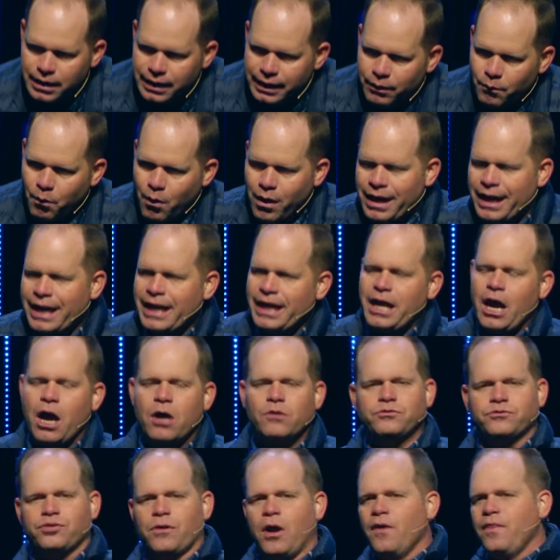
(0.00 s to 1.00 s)
he wanted to
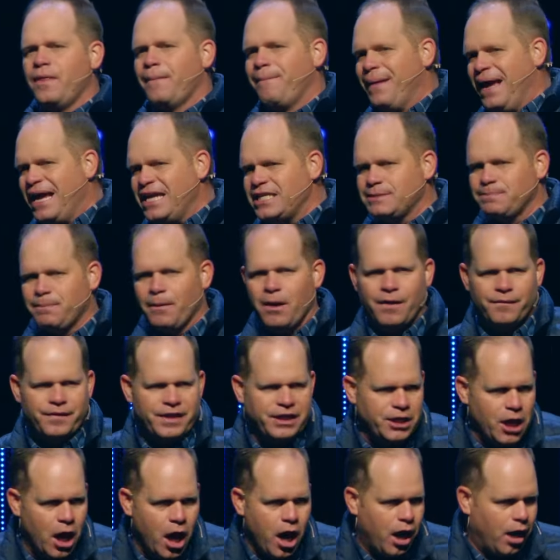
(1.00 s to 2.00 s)
go throw the baseball in
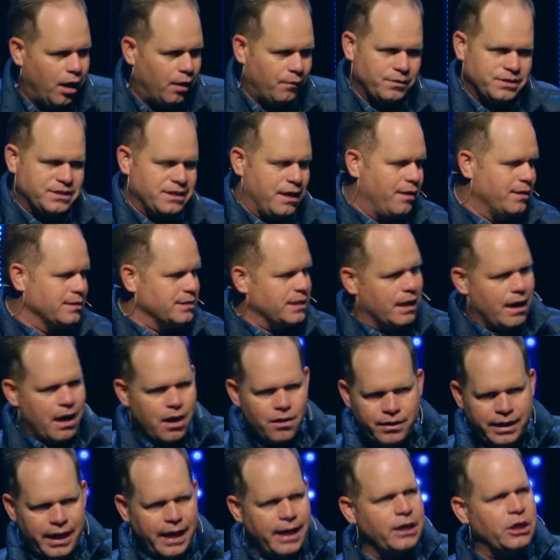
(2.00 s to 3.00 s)
the yard, which I was like,
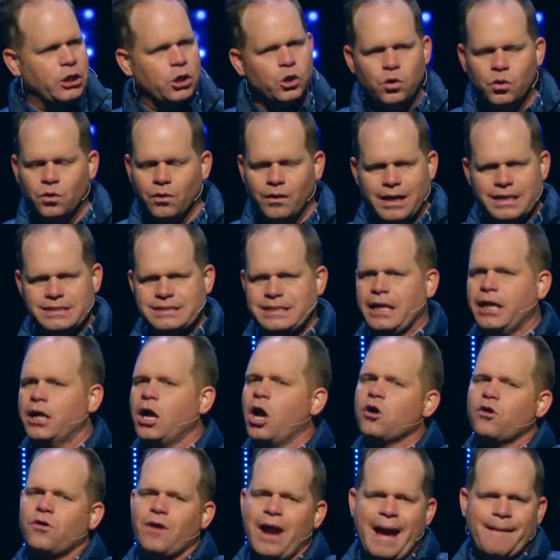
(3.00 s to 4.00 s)
okay, cool. I was like,
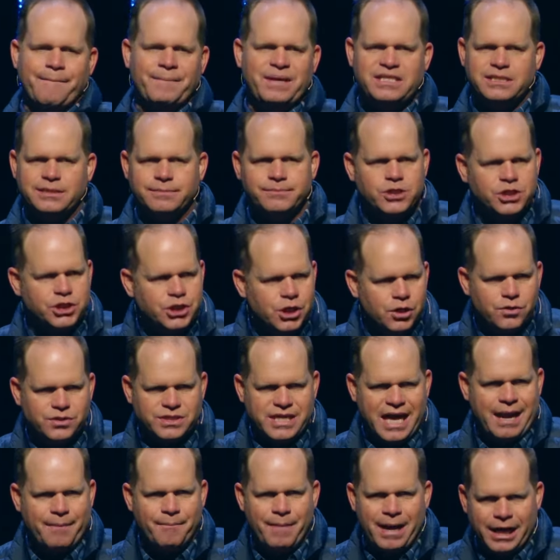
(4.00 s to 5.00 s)
go grab me some
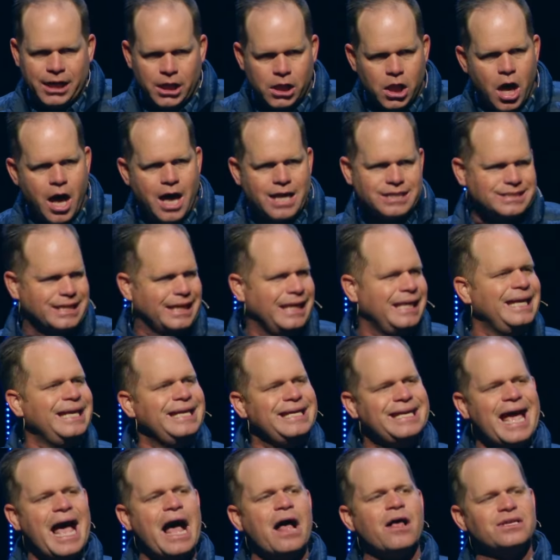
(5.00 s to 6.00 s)
shoes out of my closet. He
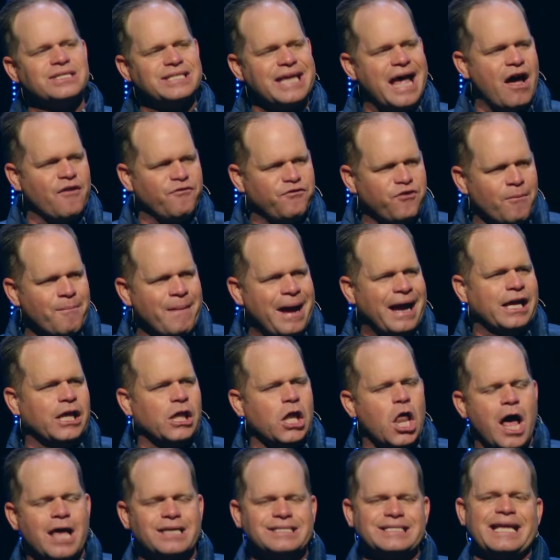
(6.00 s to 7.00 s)
yells out from my
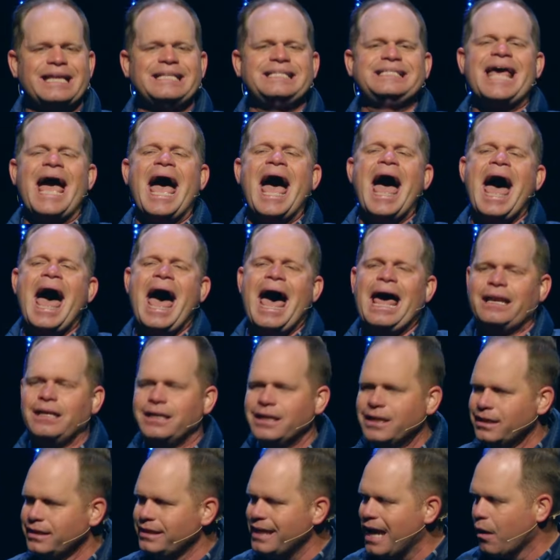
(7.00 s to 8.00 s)
closet, Dad,
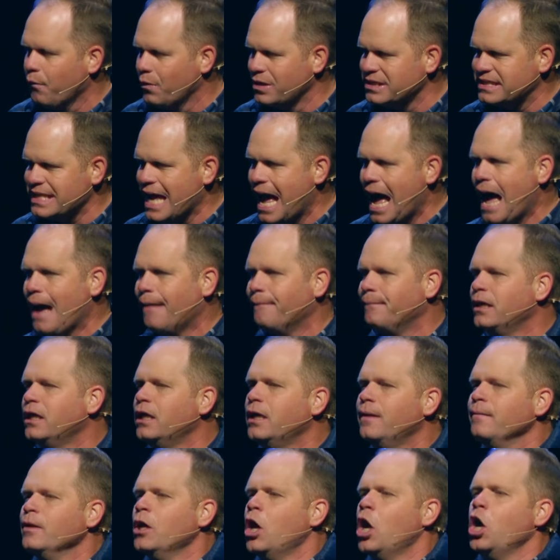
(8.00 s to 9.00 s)
yeah, what's up?
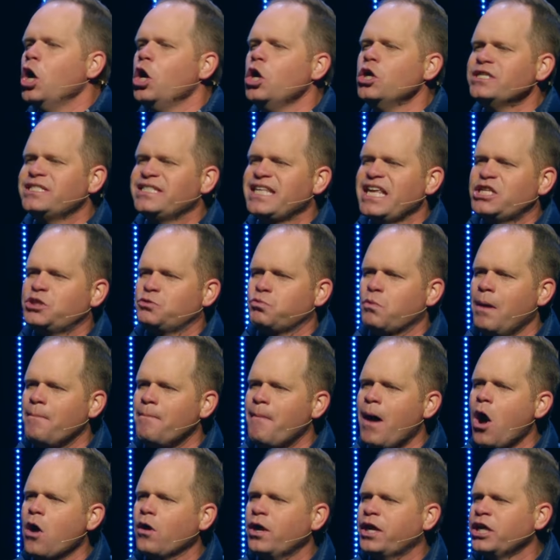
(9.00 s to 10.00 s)
Who's this
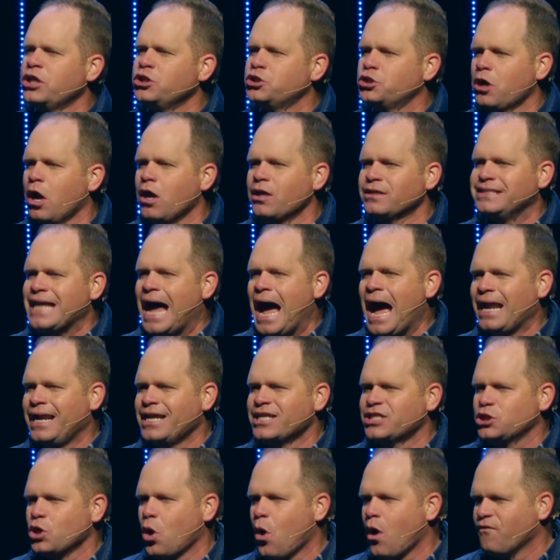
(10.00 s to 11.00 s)
remote control
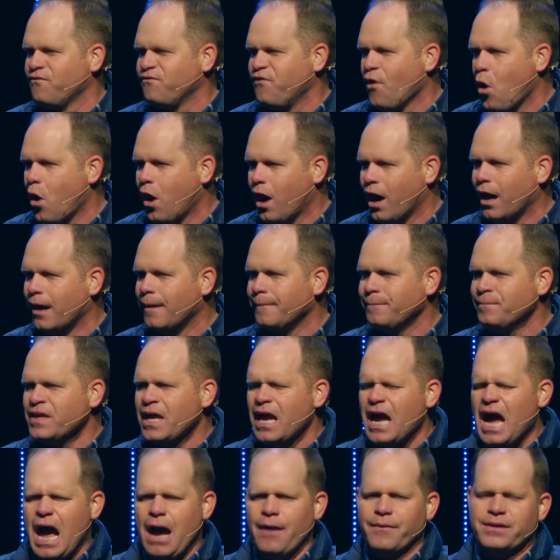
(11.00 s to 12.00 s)
dinosaur for?
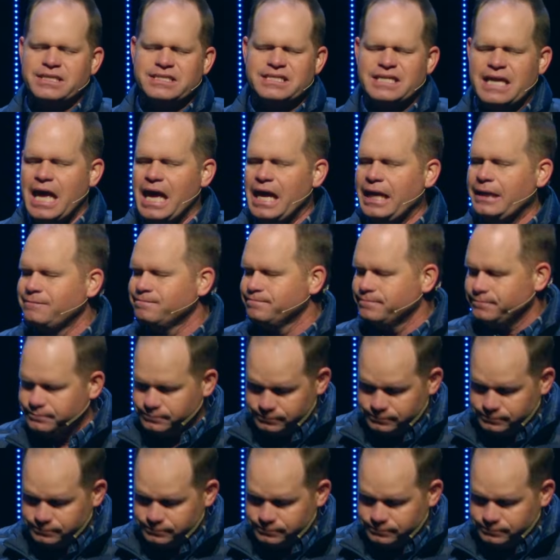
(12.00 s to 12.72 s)
I was like,